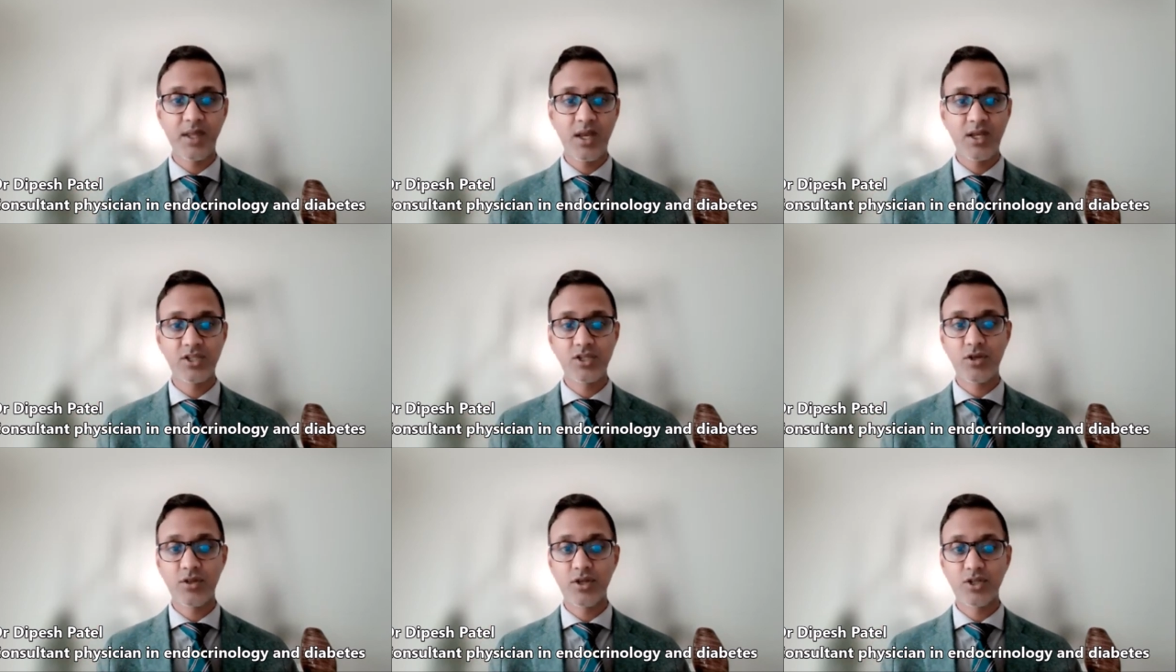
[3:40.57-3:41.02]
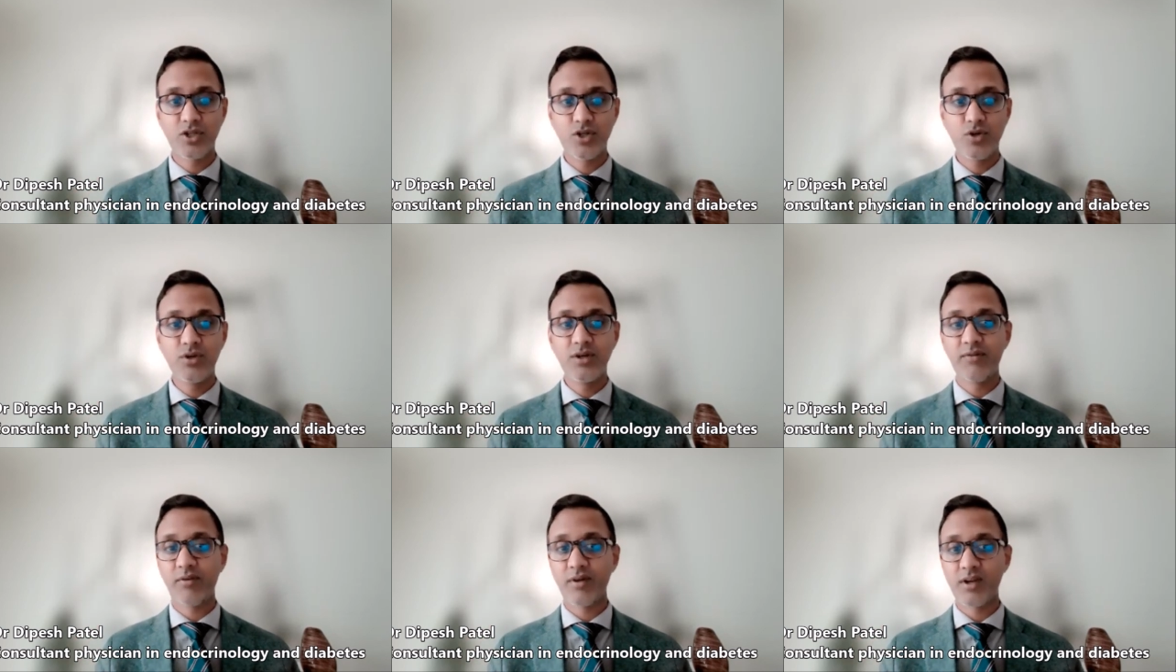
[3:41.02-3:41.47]
So there are
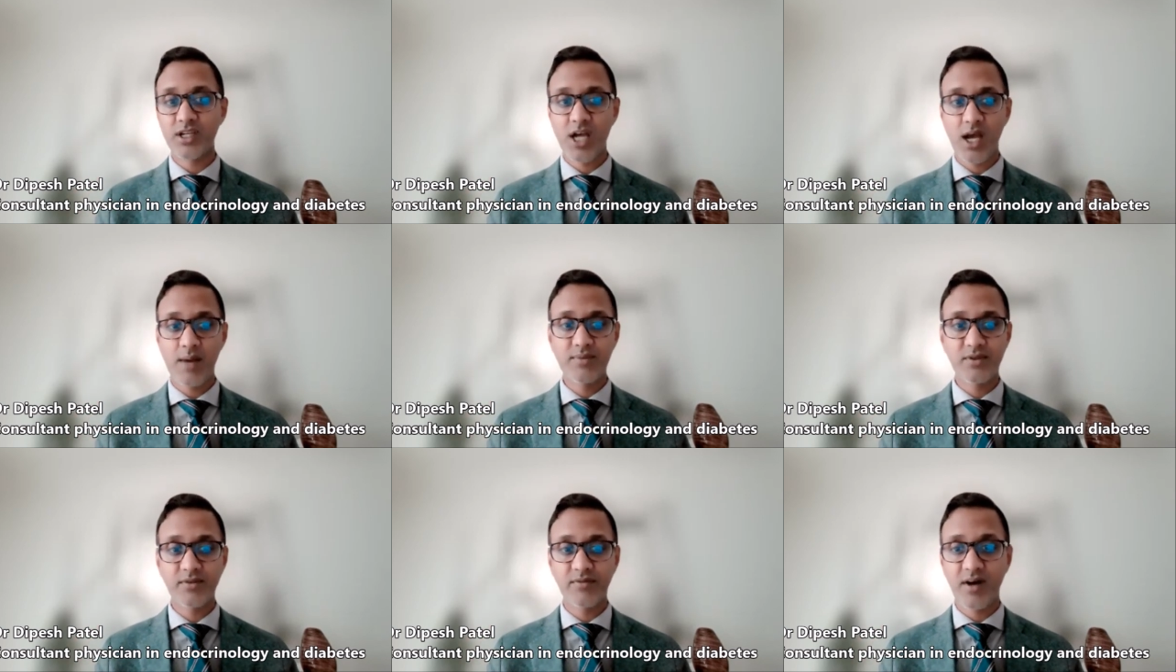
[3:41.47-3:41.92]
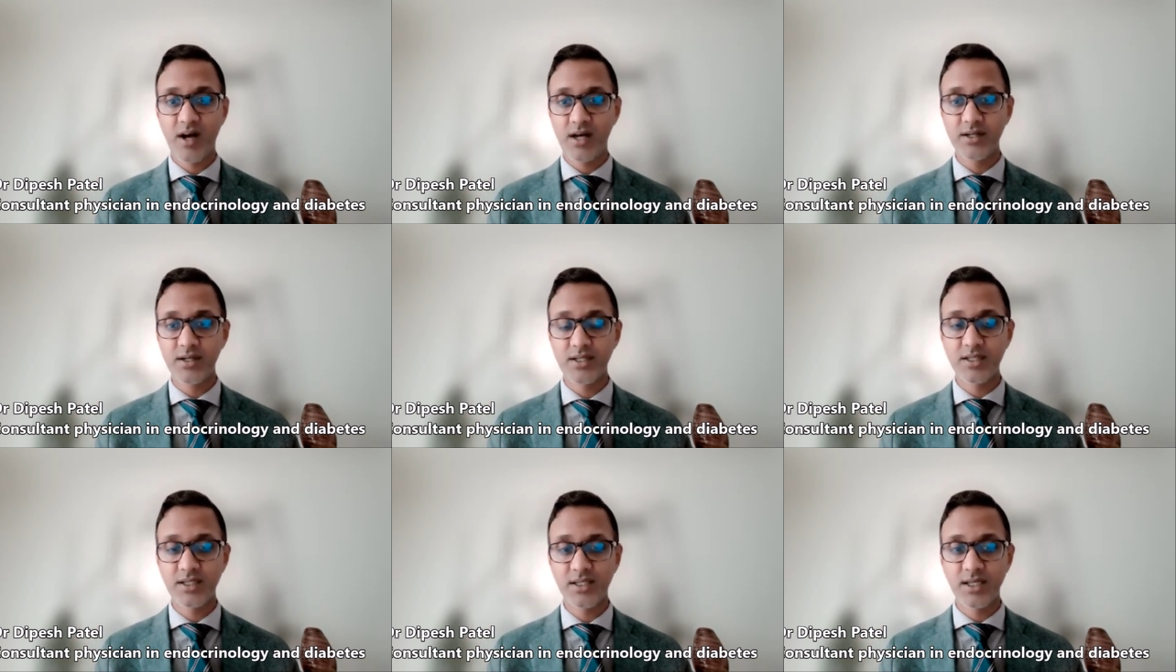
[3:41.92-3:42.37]
two different types of
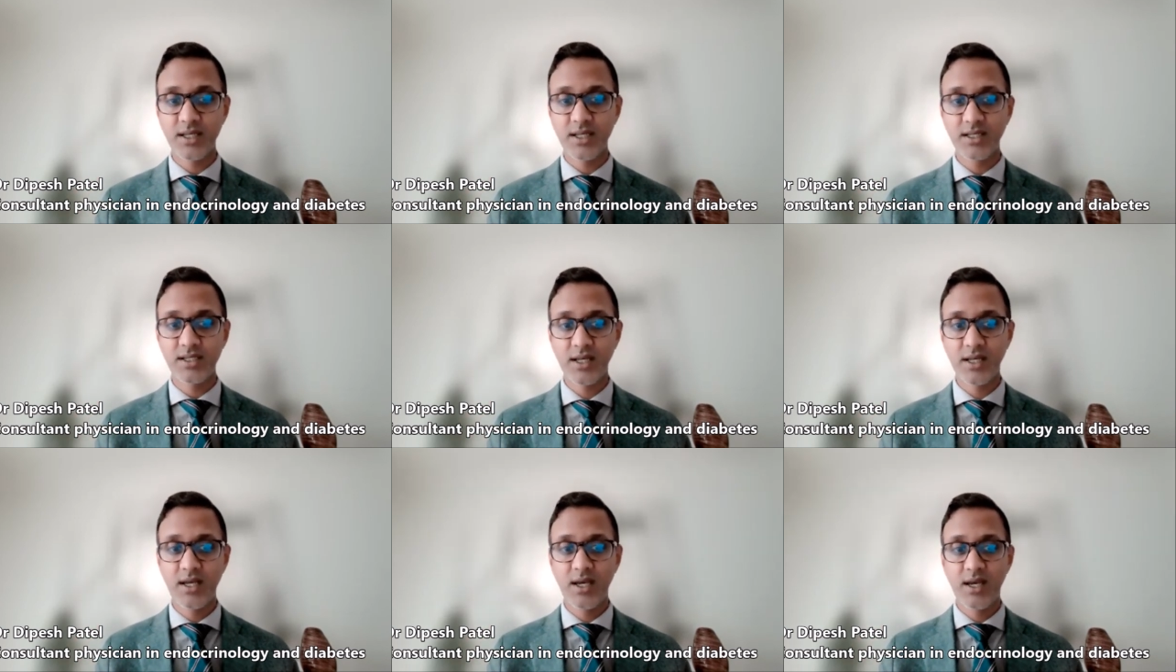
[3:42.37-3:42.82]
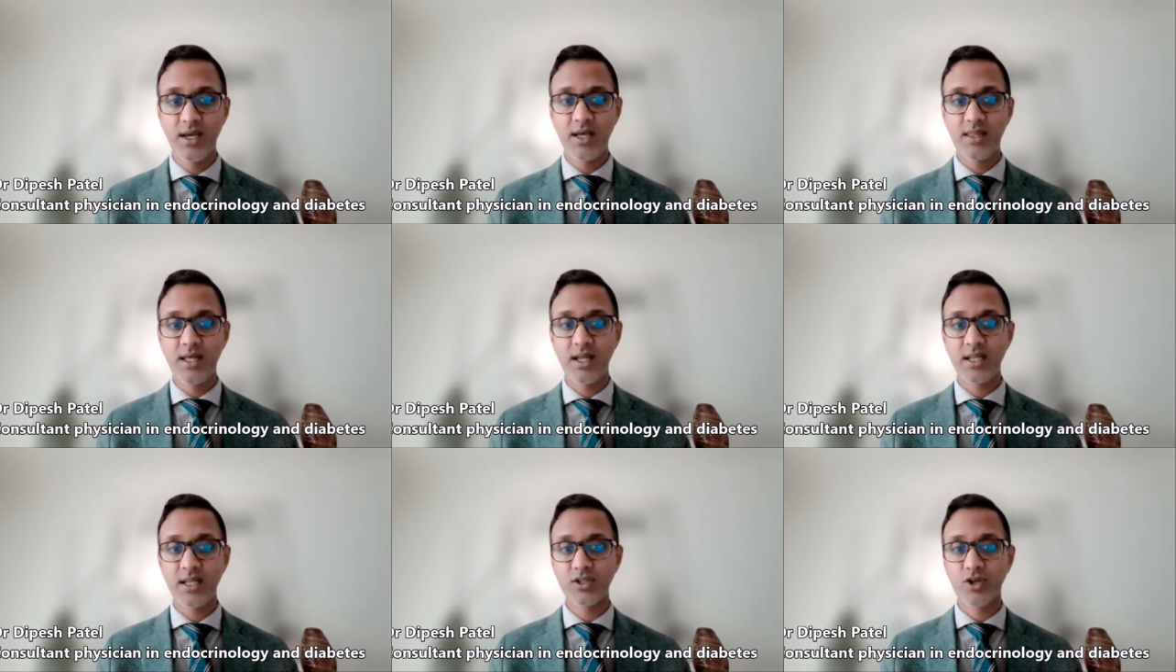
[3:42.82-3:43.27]
heart disease
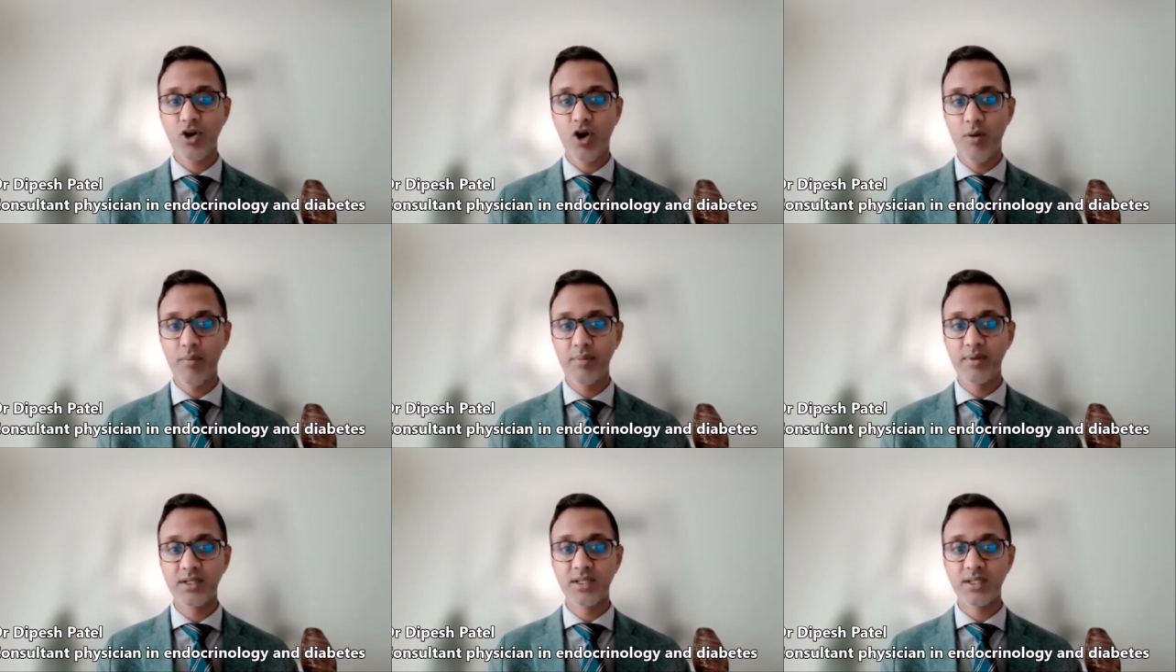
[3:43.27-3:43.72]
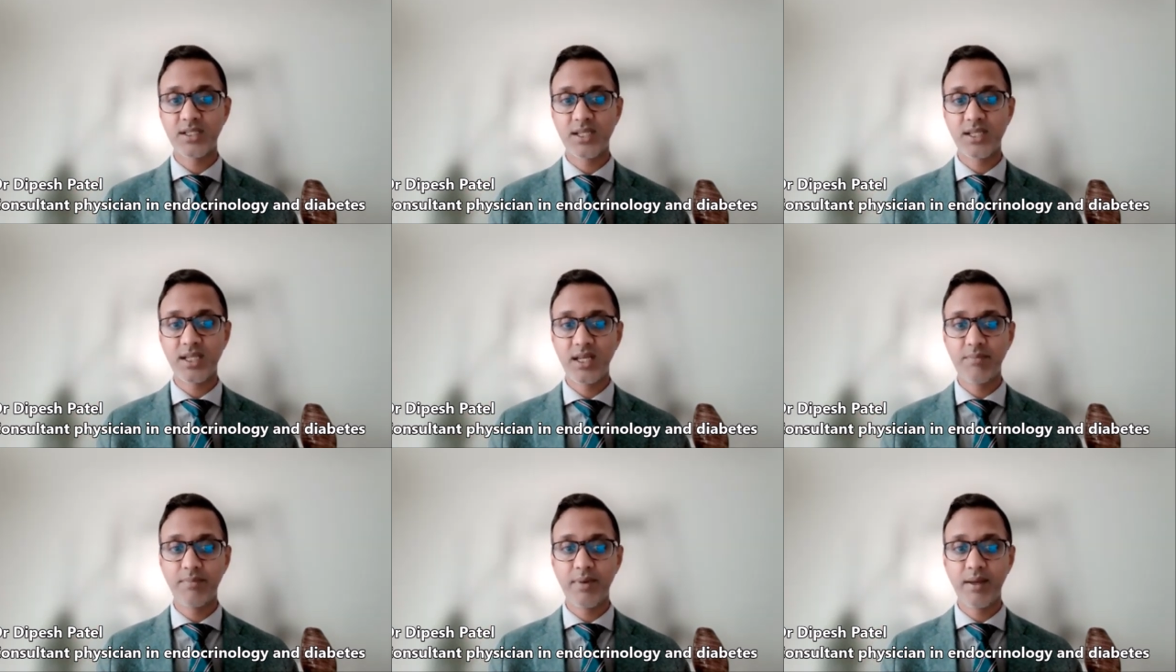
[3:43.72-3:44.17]
that is common to
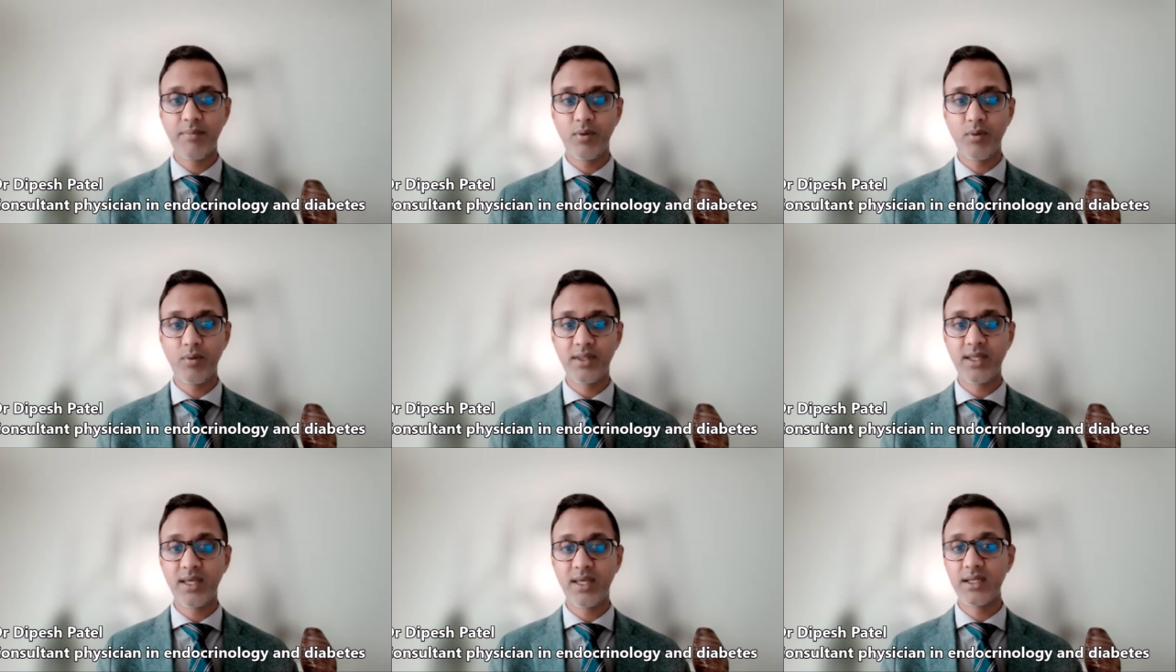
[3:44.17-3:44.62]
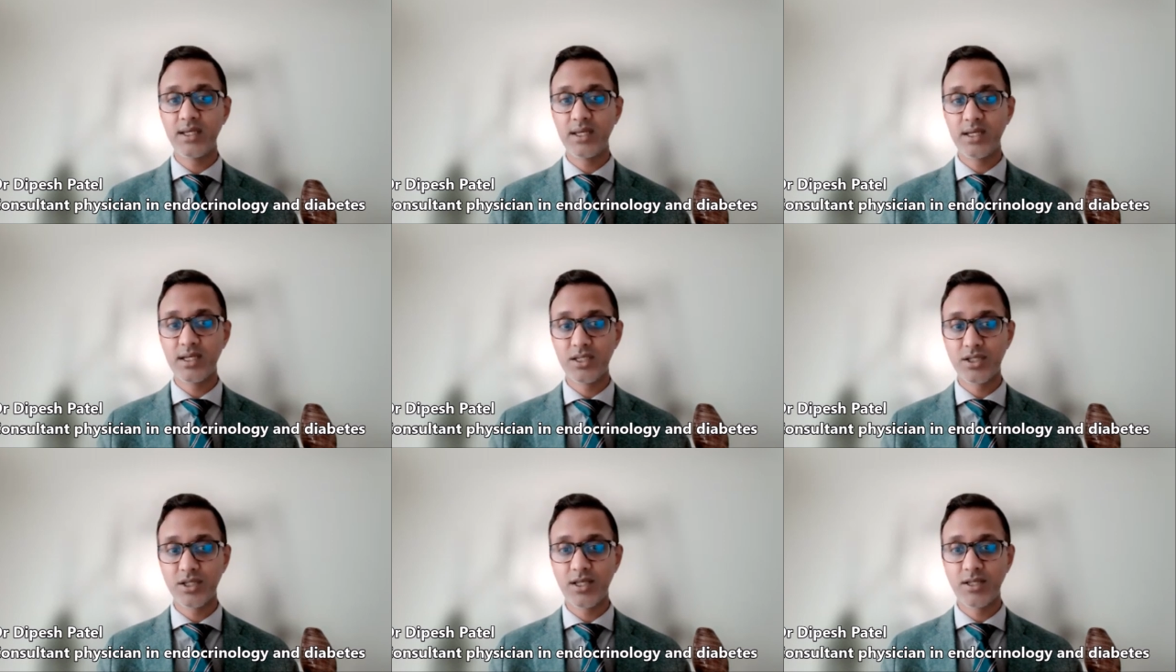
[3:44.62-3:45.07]
see in people with kidney
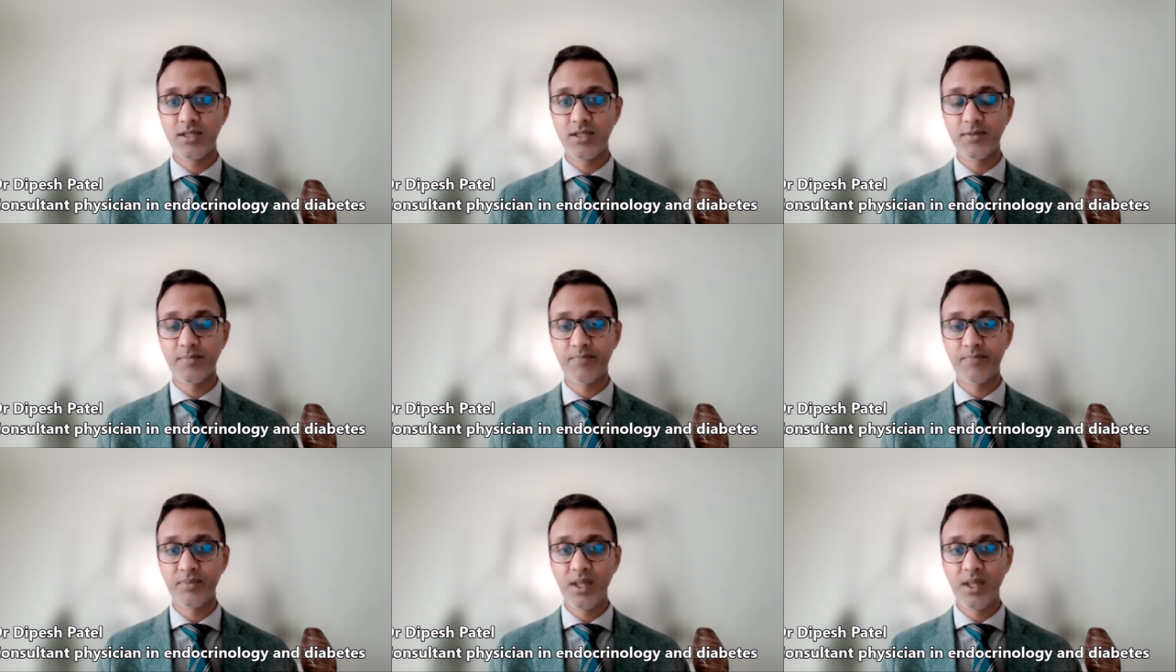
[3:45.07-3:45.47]
disease.